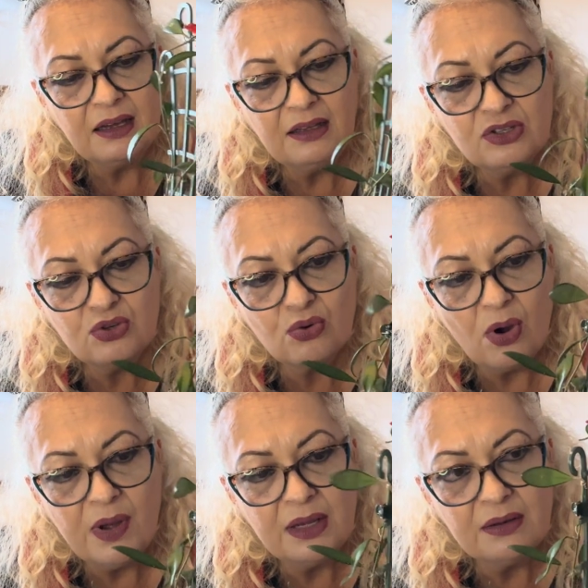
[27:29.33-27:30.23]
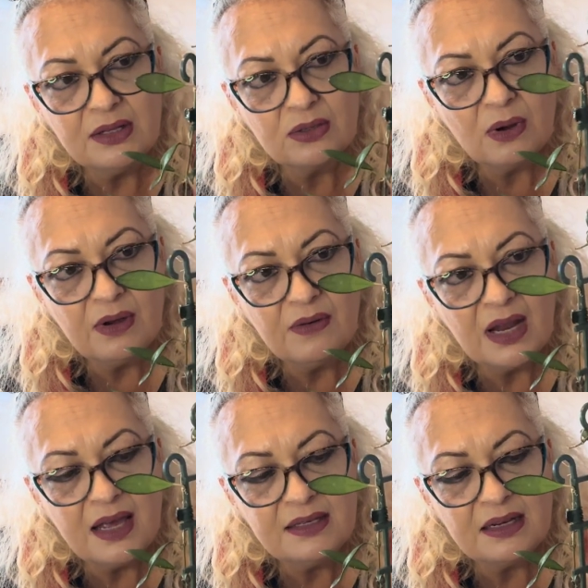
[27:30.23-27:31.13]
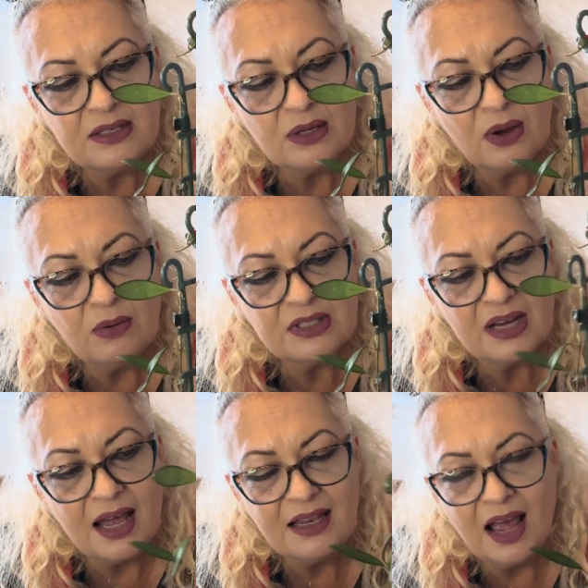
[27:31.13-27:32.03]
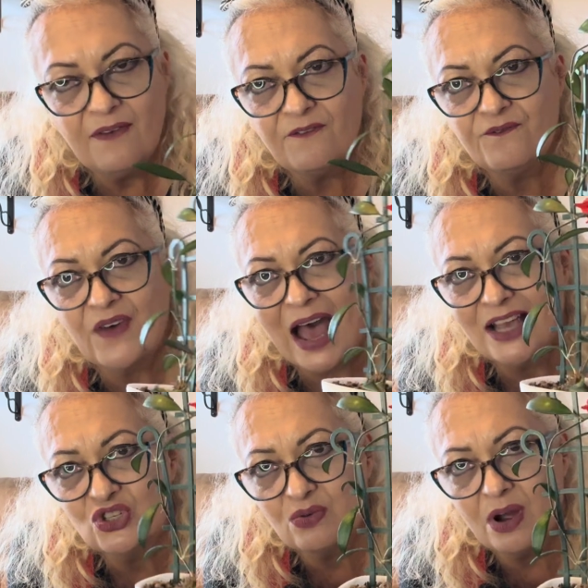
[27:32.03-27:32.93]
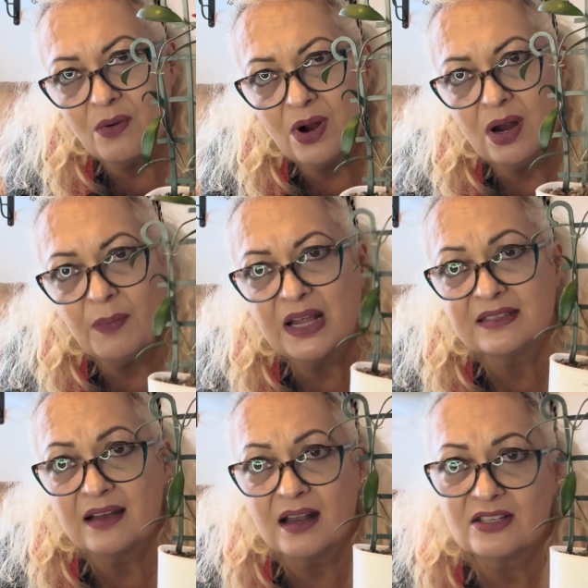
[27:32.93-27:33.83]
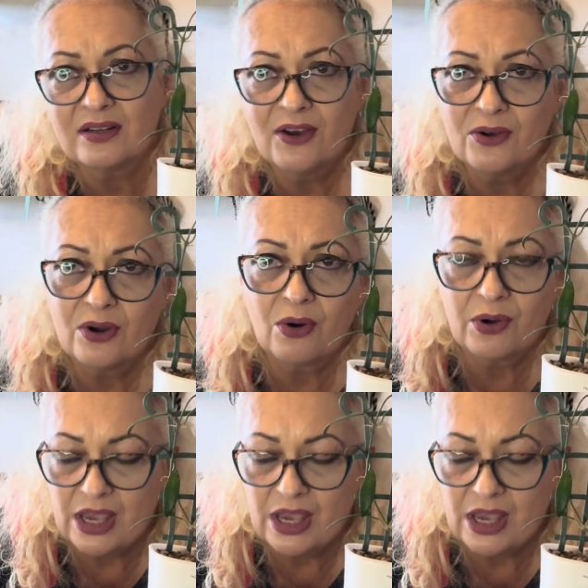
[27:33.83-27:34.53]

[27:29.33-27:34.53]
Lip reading: it's growing. It's growing nicely. So it's not a fast grower, but it's not a slow grower